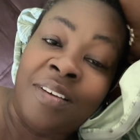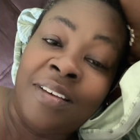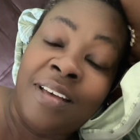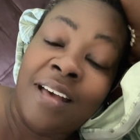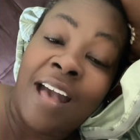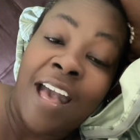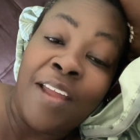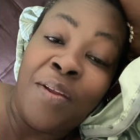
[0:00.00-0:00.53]

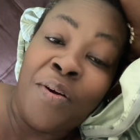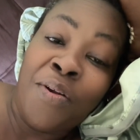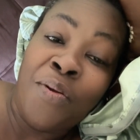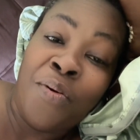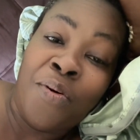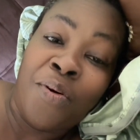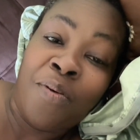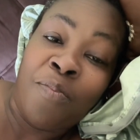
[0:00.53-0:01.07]
I don't
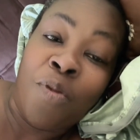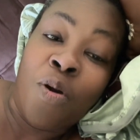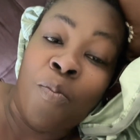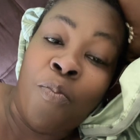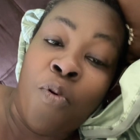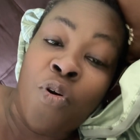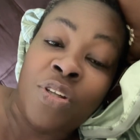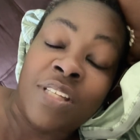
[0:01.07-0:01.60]
know, but
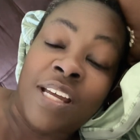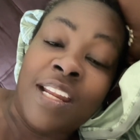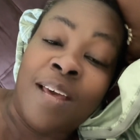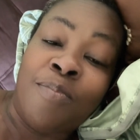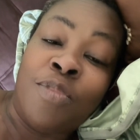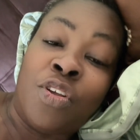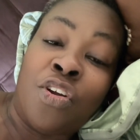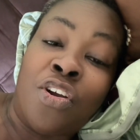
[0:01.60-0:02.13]
both of
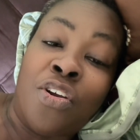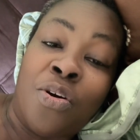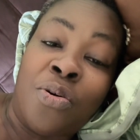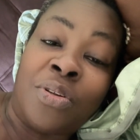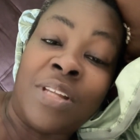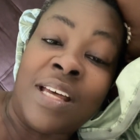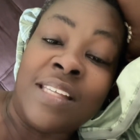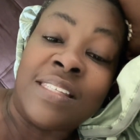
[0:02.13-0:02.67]
them turn
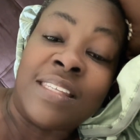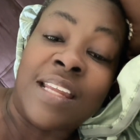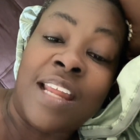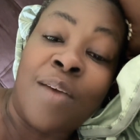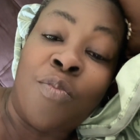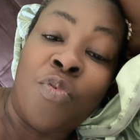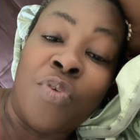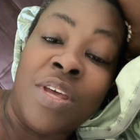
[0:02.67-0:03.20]
out and say
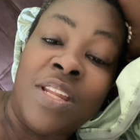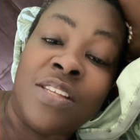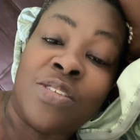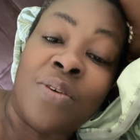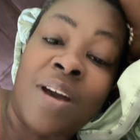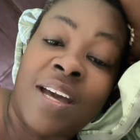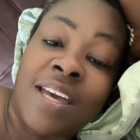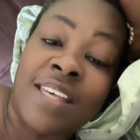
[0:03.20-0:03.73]
them win. So
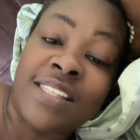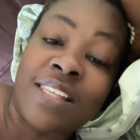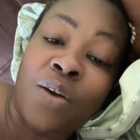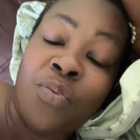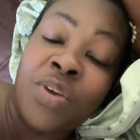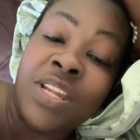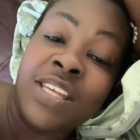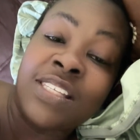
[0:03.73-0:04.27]
I guess a
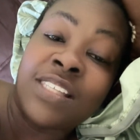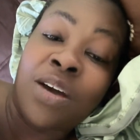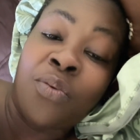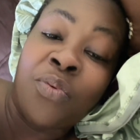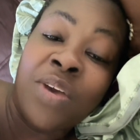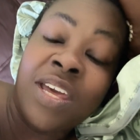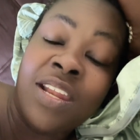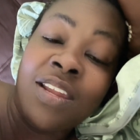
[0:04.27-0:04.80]
win is a
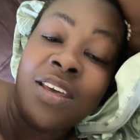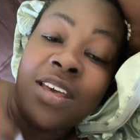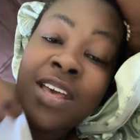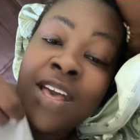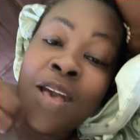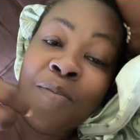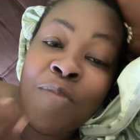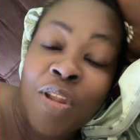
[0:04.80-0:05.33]
win.
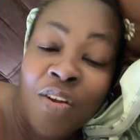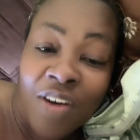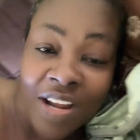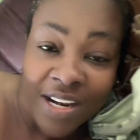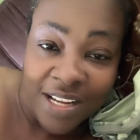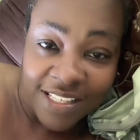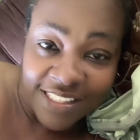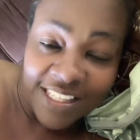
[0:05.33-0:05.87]
Me no
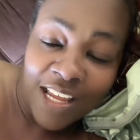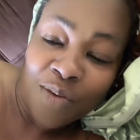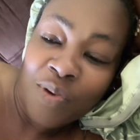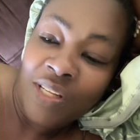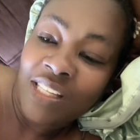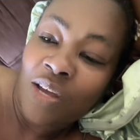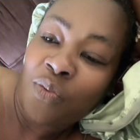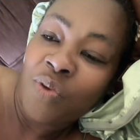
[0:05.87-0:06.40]
understand
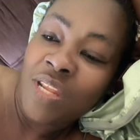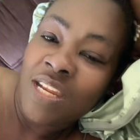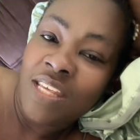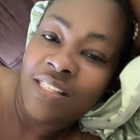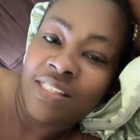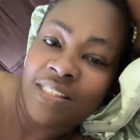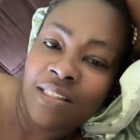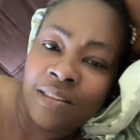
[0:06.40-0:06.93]
what a win
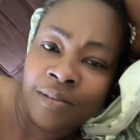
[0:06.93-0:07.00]
is.